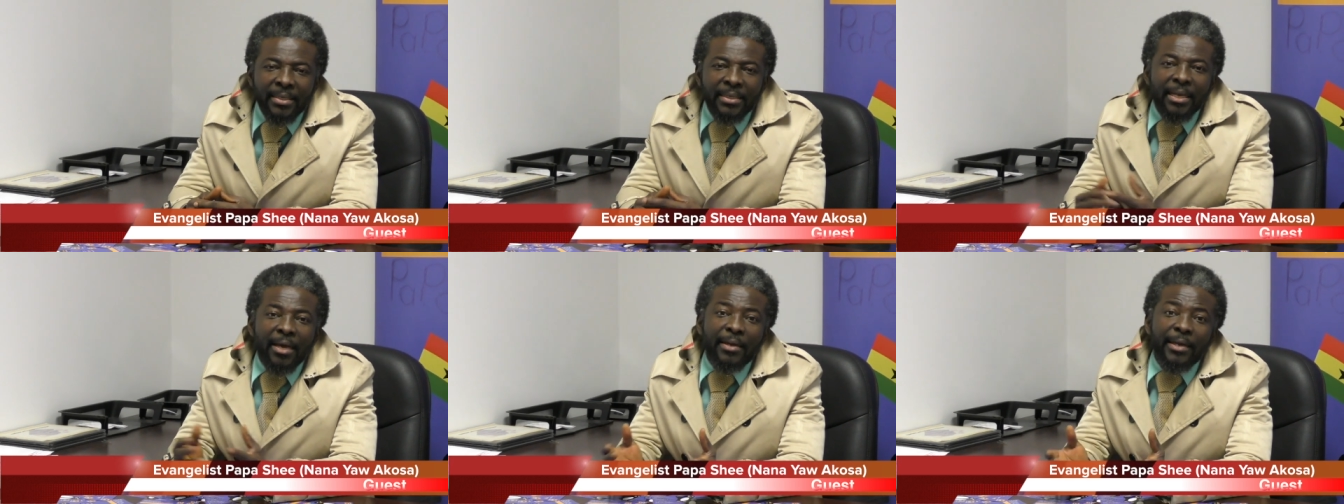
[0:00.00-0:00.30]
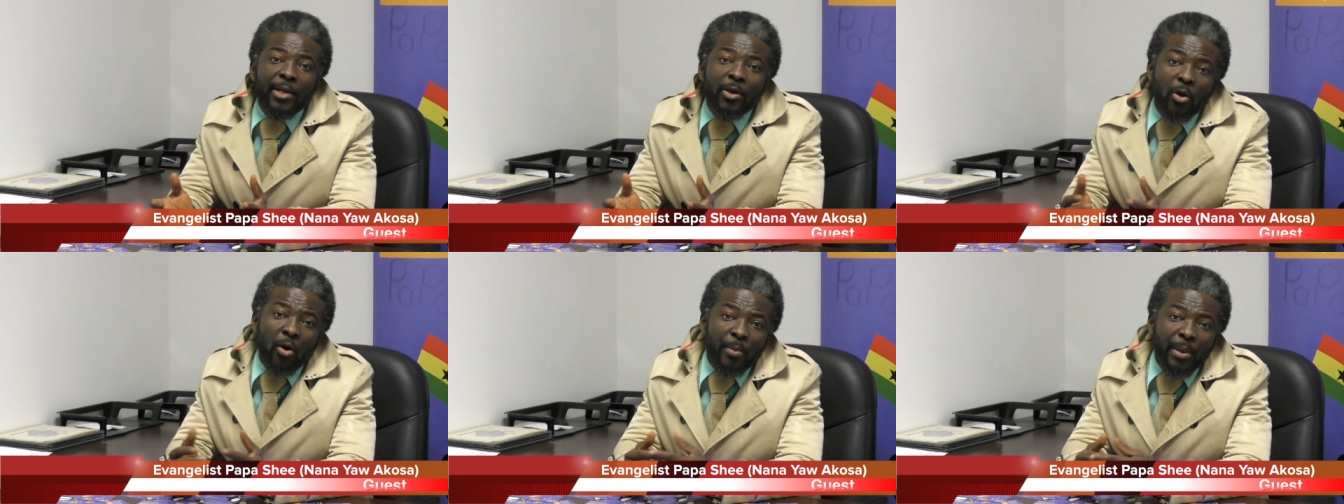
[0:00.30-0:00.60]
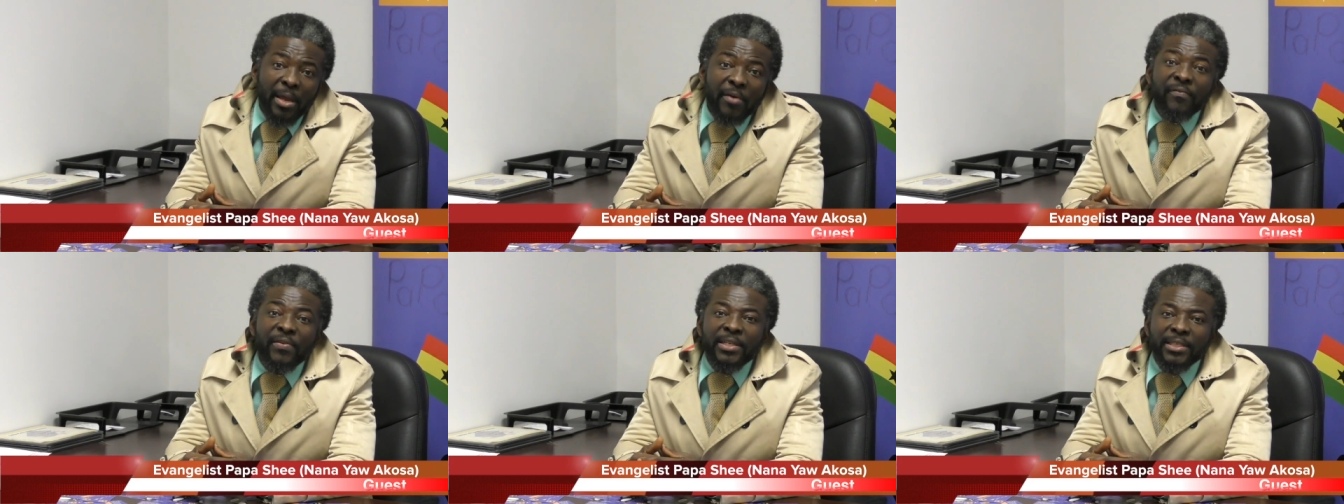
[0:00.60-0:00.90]
Now they call
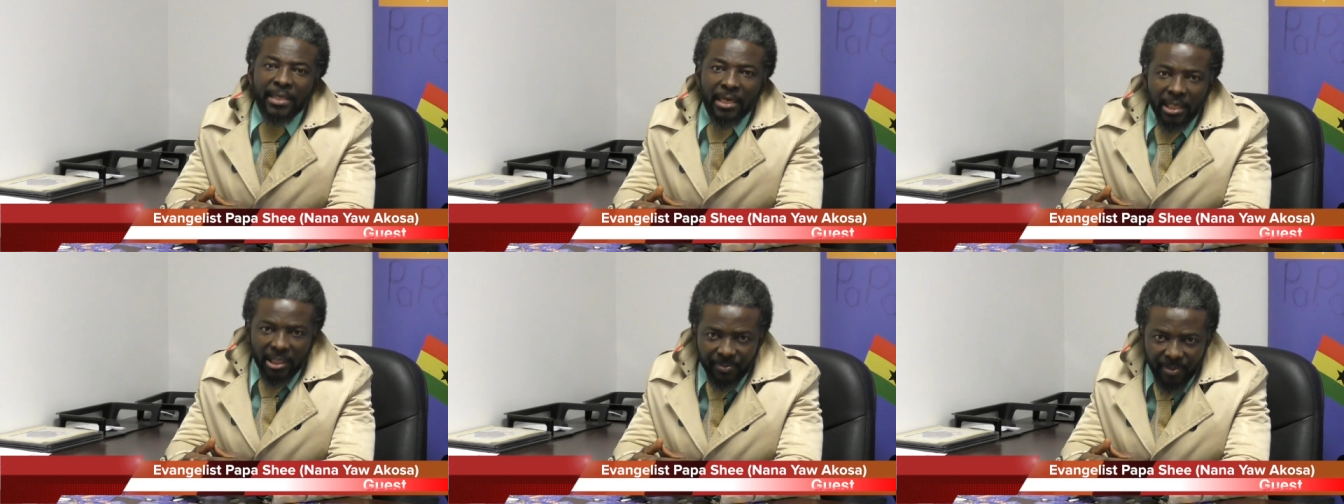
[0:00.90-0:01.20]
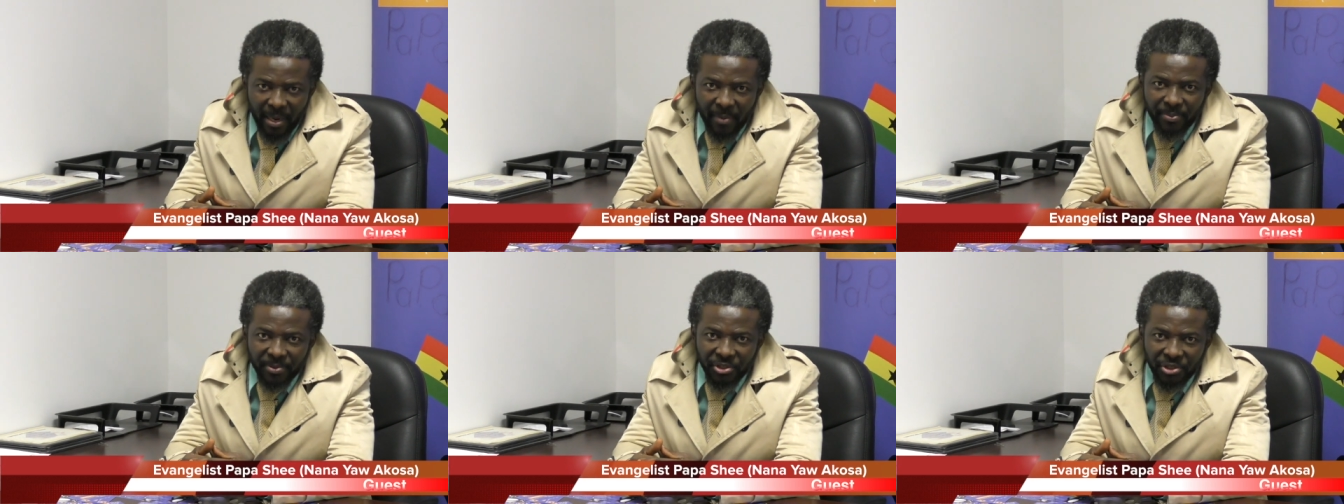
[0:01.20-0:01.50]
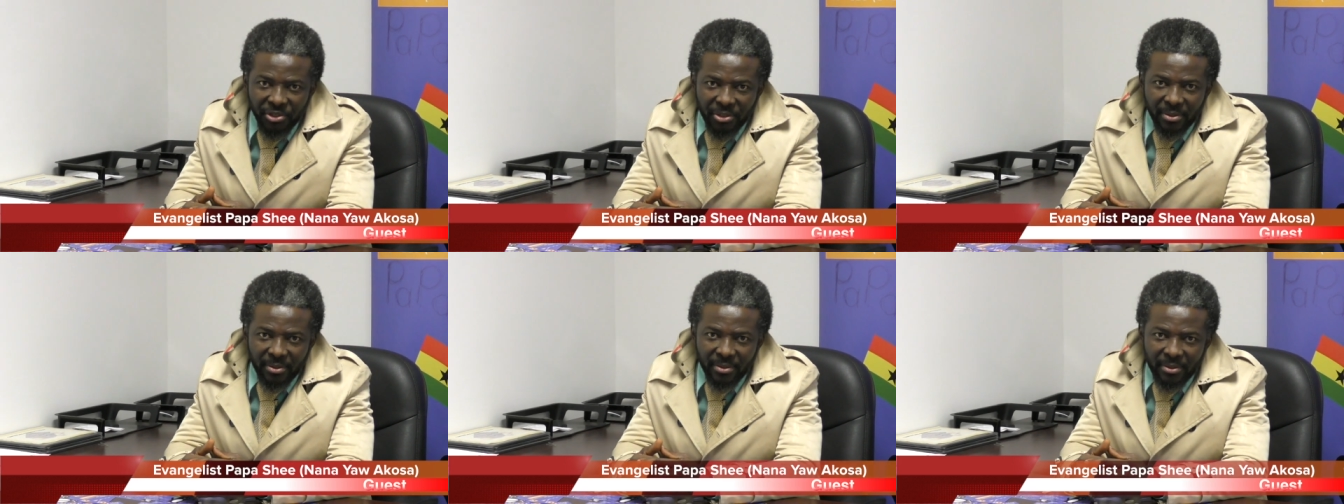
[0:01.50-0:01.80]
me Evangelist Papa
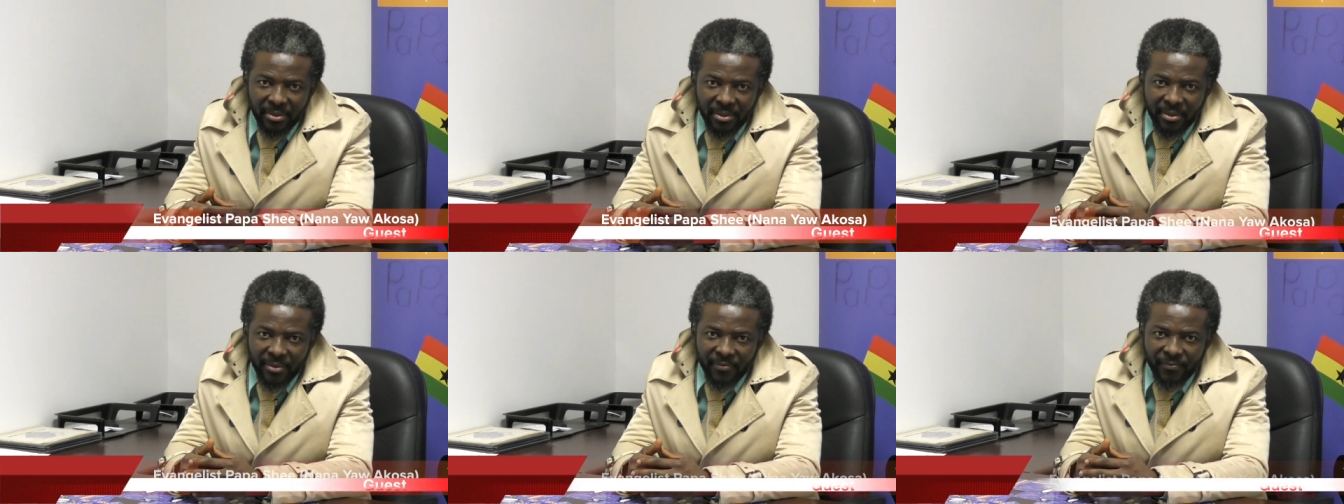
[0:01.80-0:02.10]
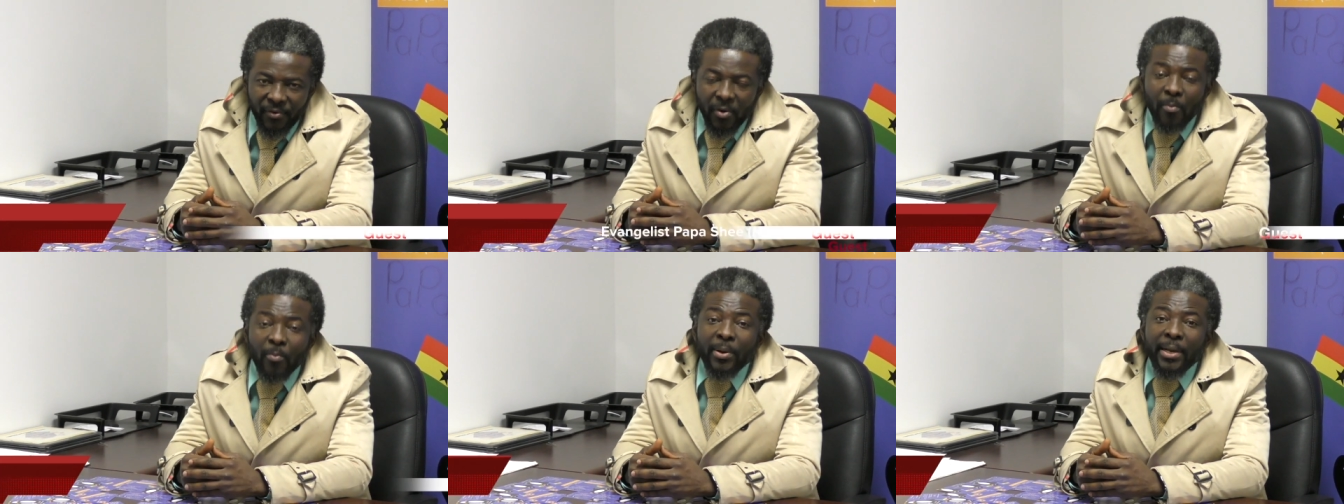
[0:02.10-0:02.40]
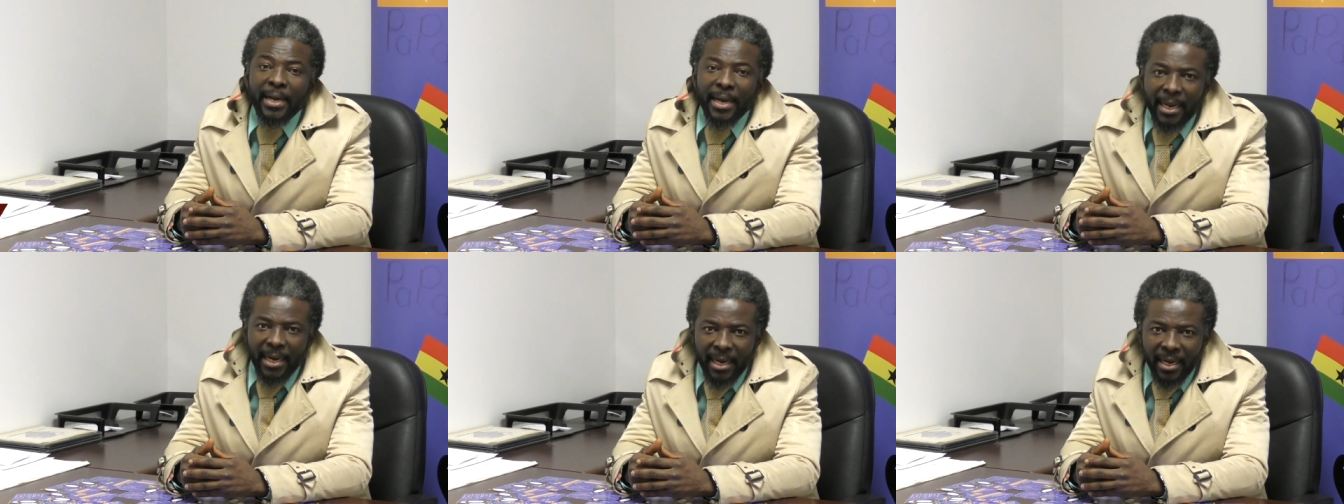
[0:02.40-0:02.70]
Shee from
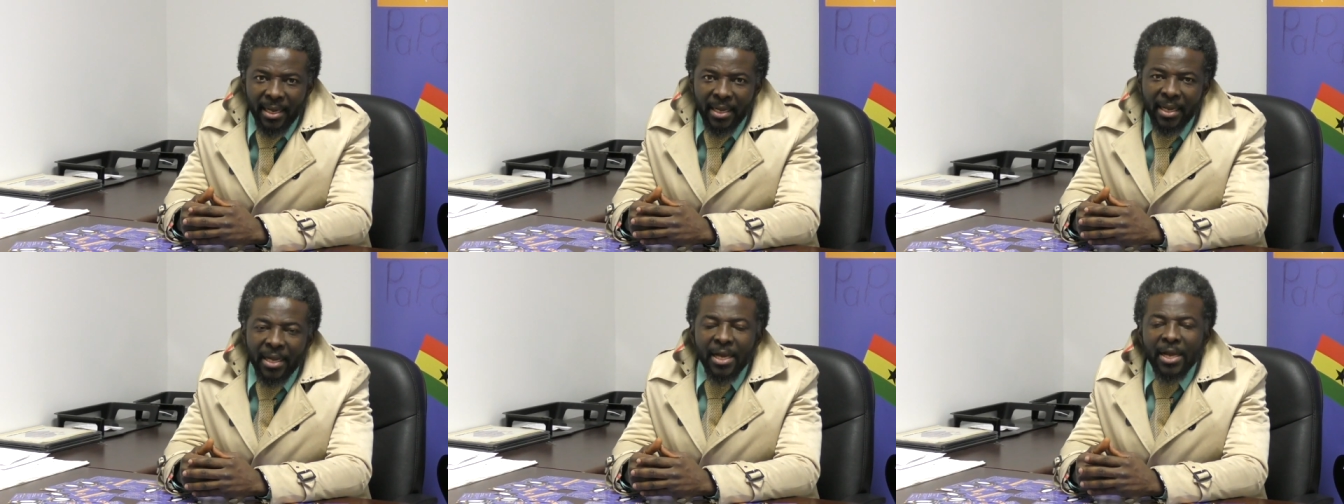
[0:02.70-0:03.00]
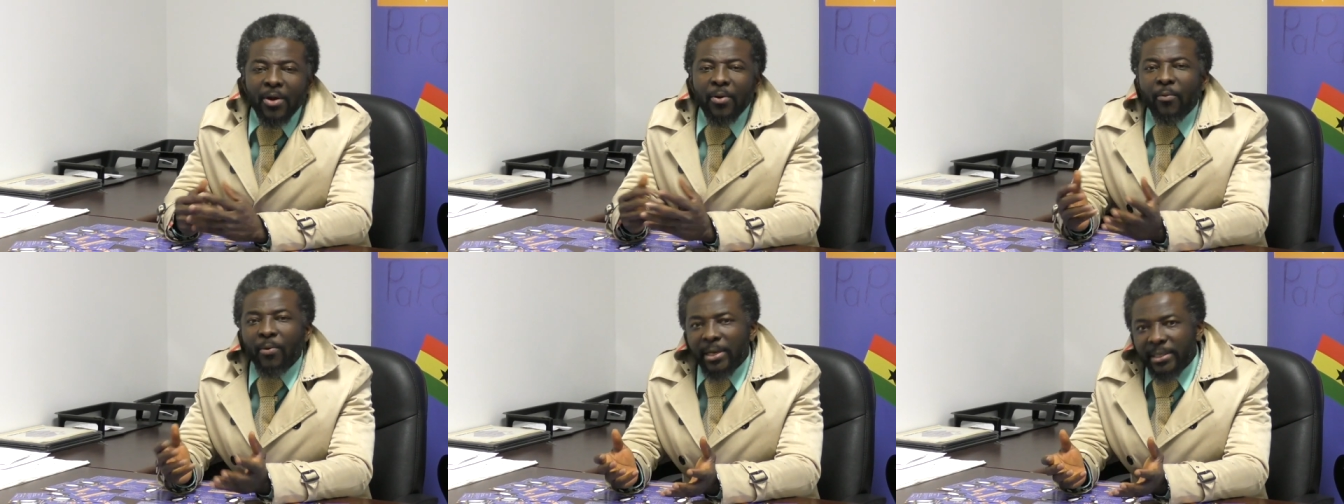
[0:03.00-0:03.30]
Ghana,